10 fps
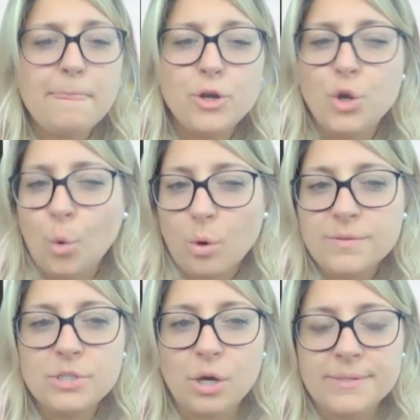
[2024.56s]

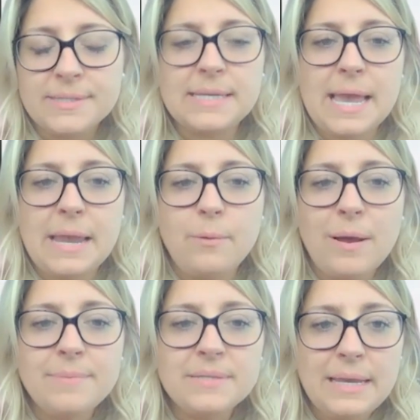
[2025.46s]
NORS.ca
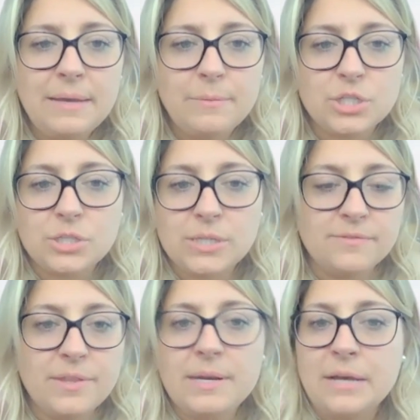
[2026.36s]
website, which stands
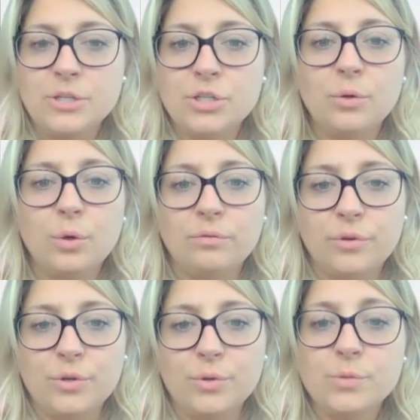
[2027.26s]
for the National
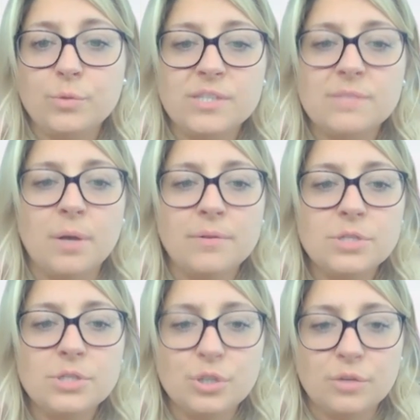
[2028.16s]
Overdose
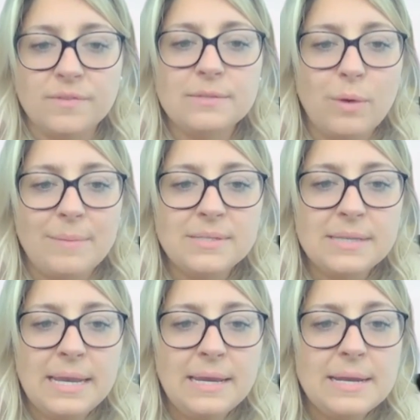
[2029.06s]
Response Service
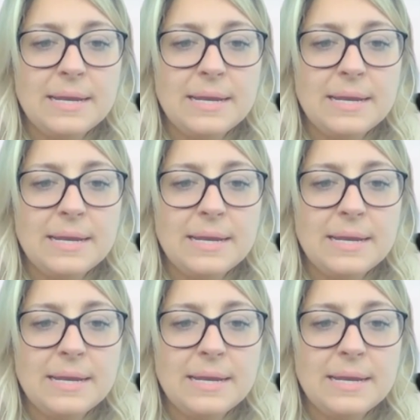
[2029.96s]
website.